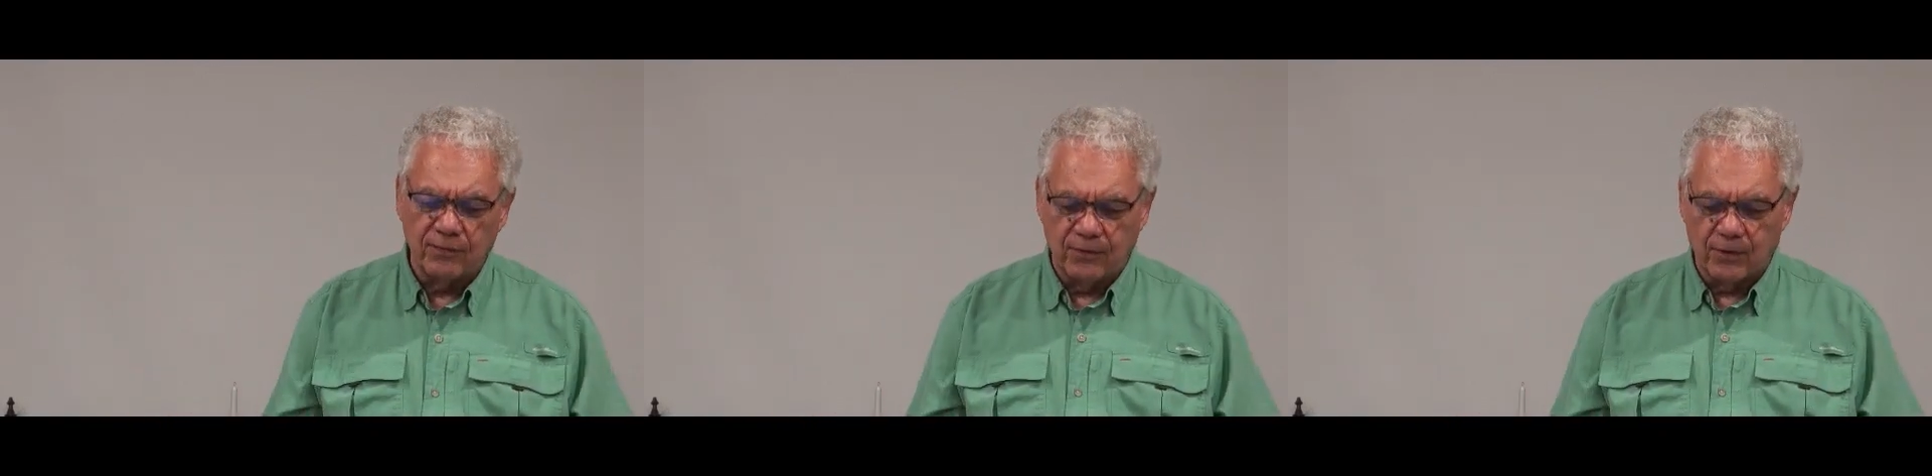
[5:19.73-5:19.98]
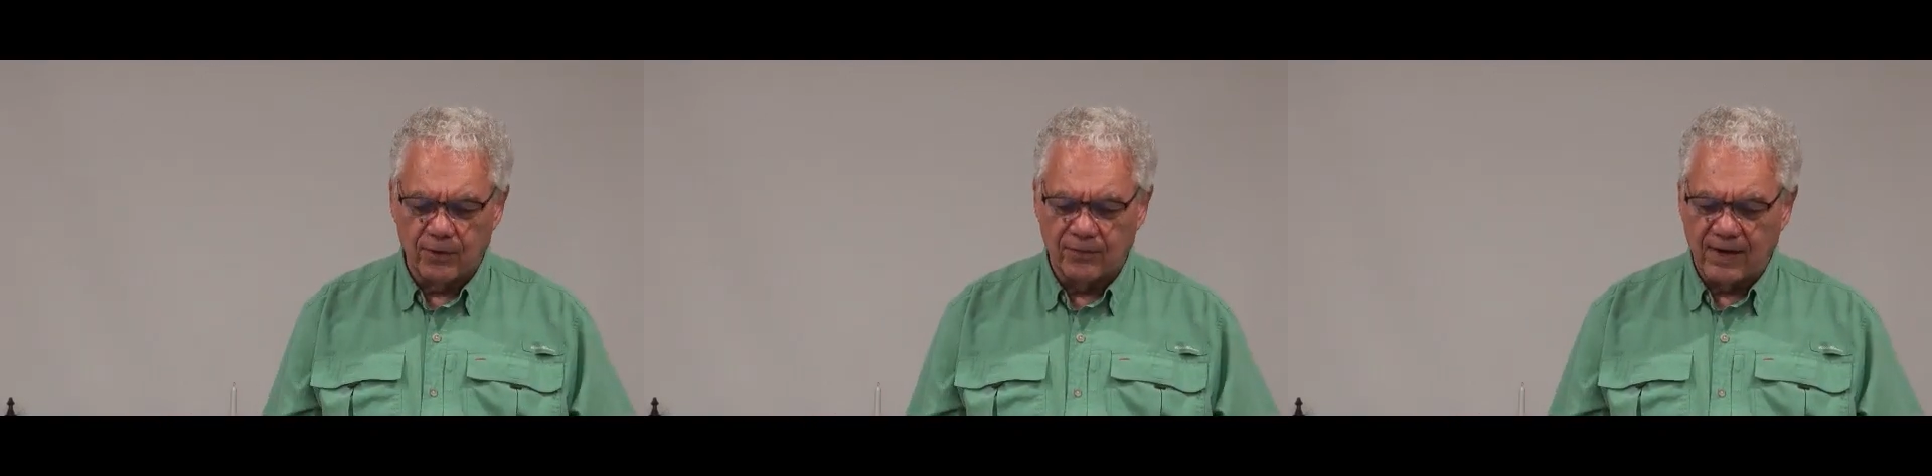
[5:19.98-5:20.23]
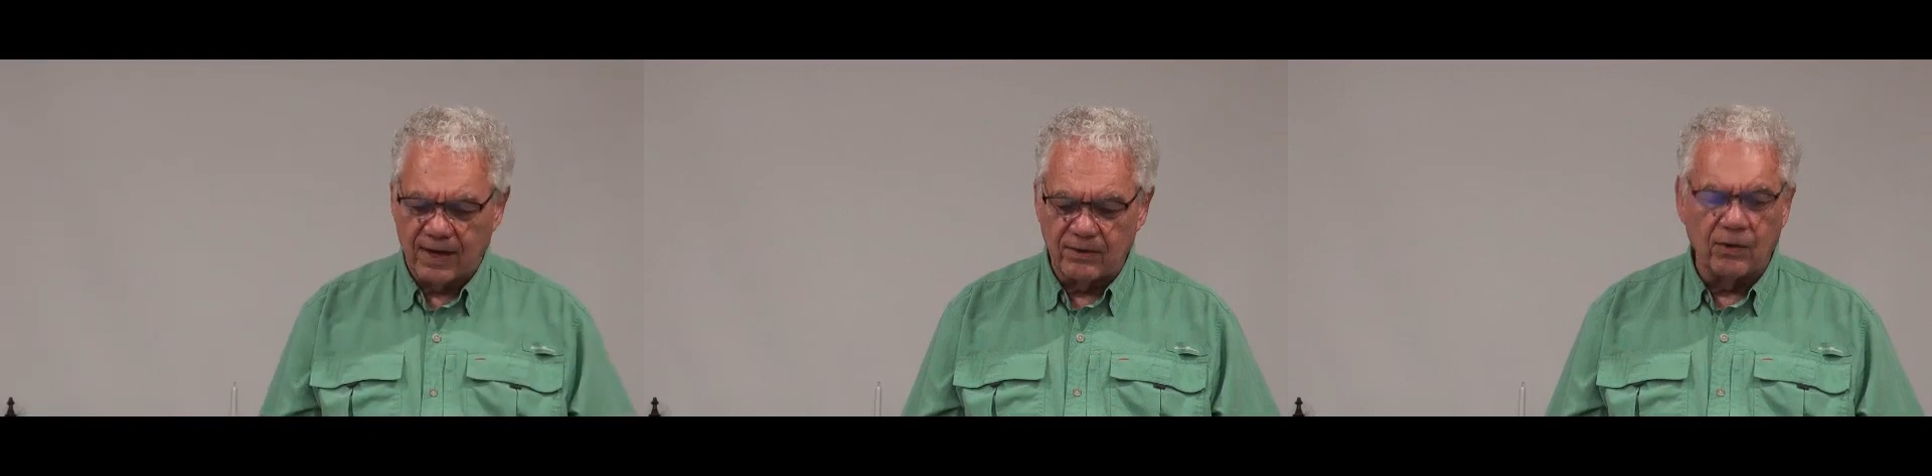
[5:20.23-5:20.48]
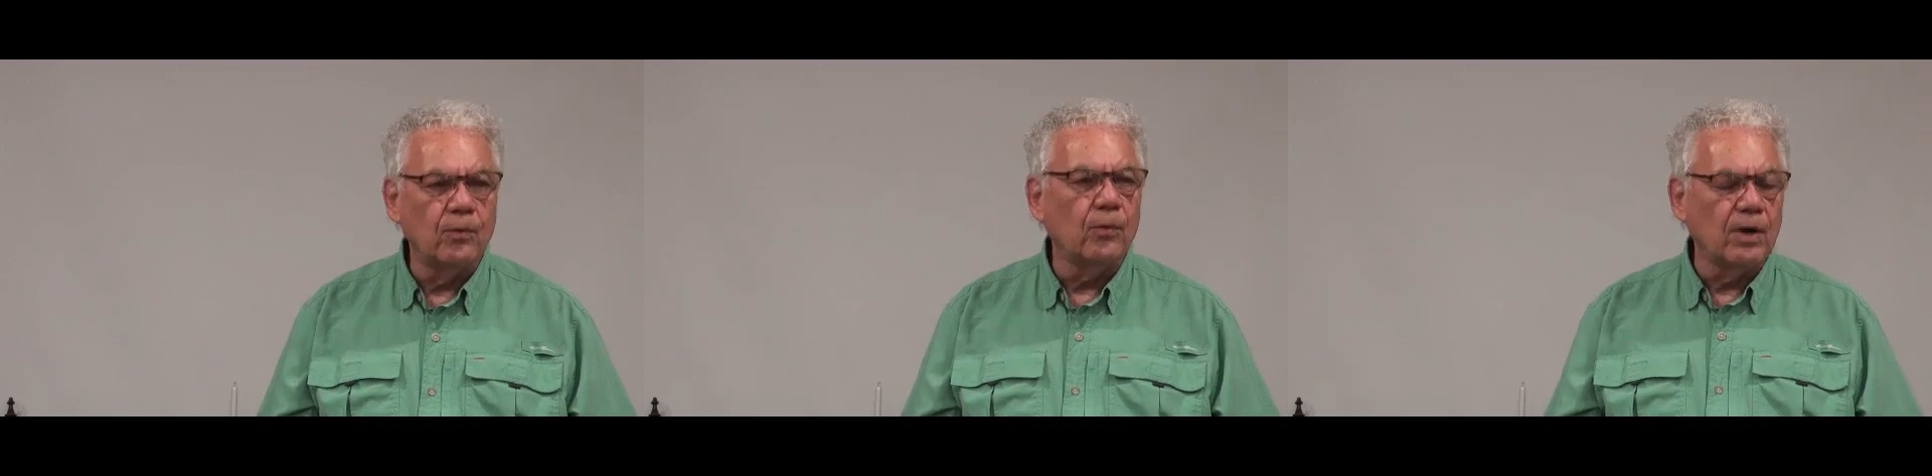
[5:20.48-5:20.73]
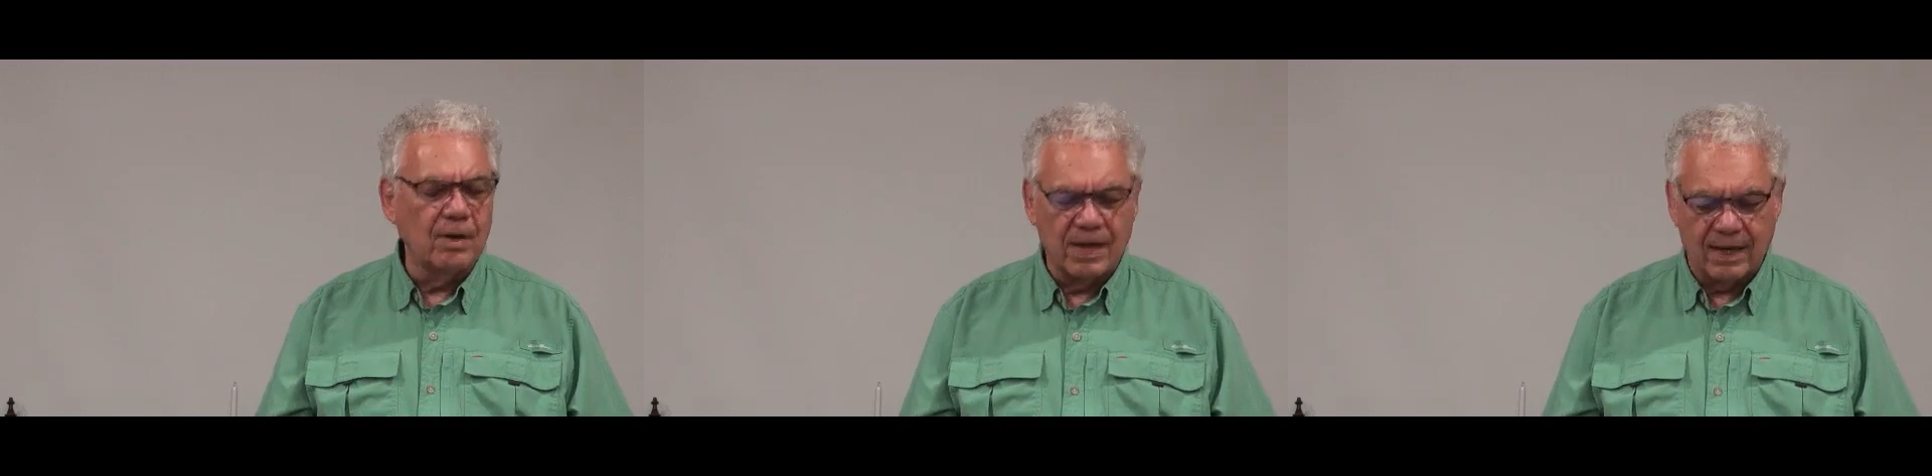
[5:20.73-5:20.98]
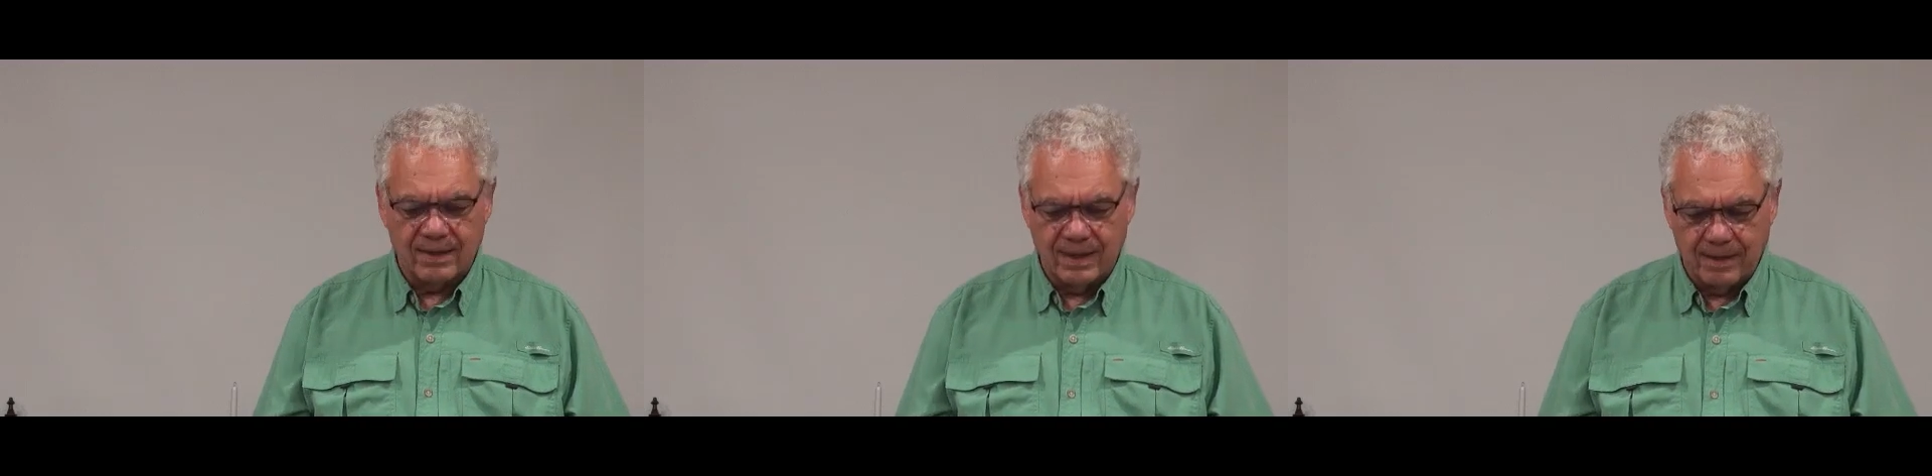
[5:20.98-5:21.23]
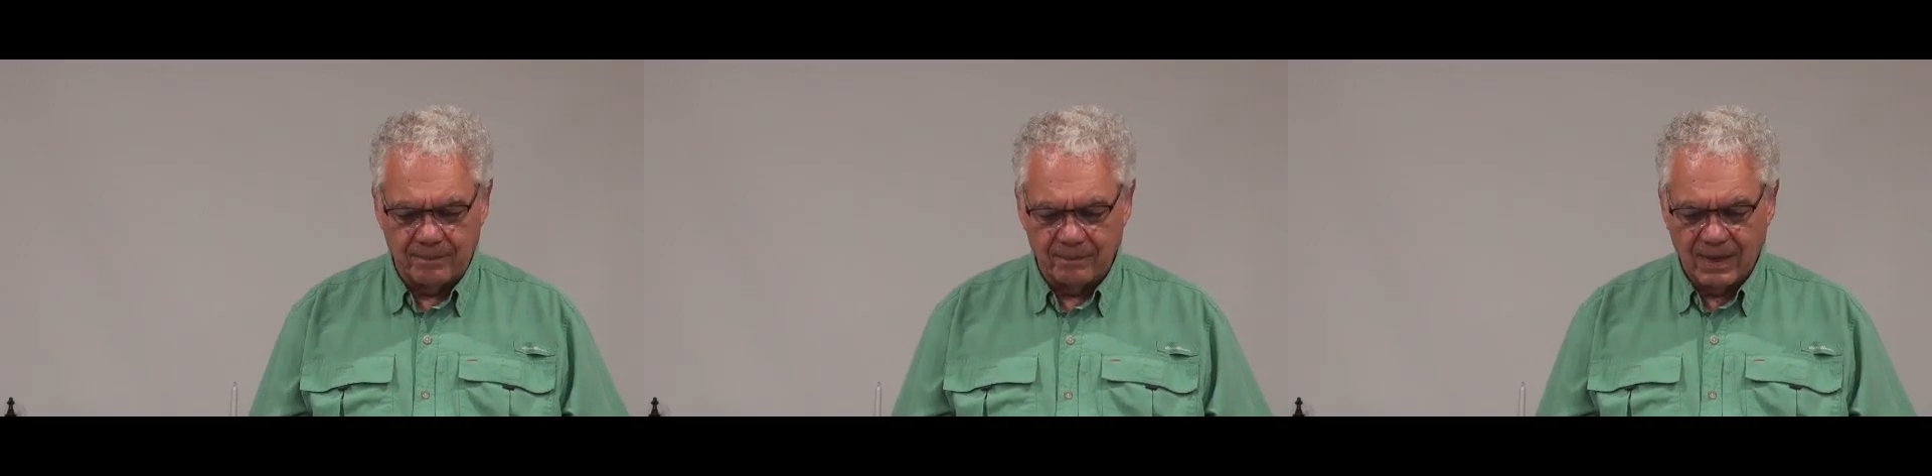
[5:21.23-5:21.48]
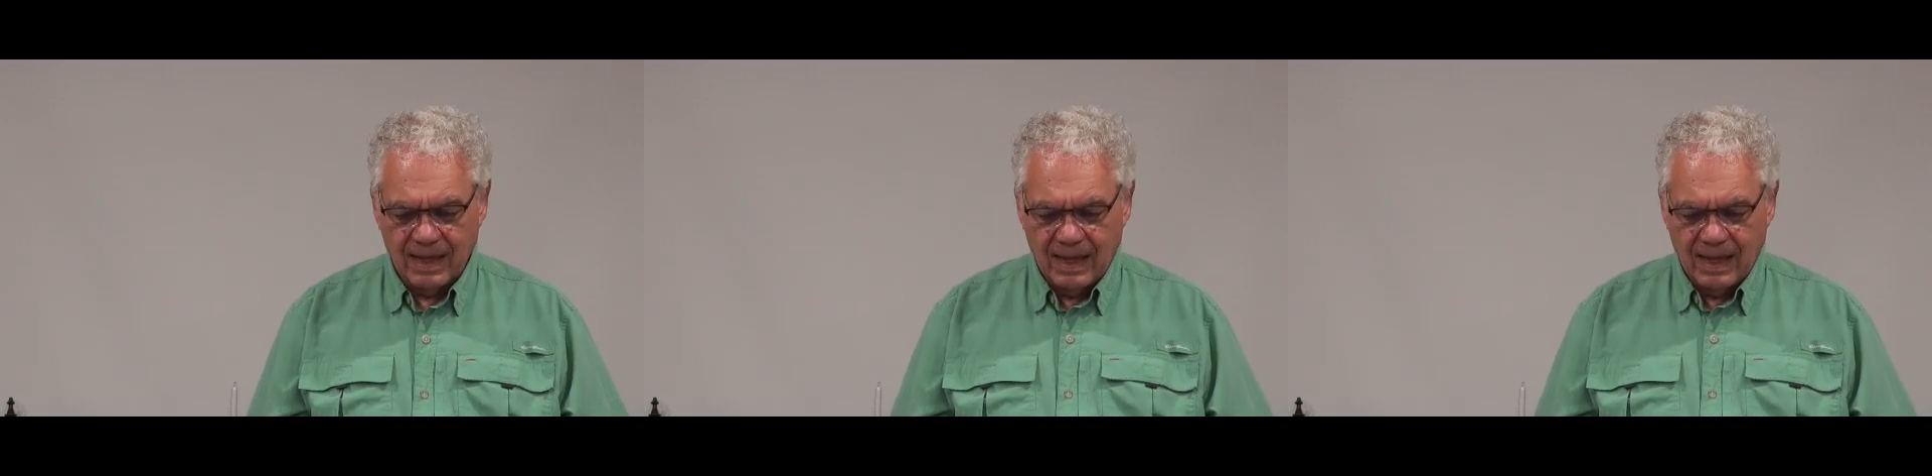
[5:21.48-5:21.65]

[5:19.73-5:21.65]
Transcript: for are found. Don't worry about them.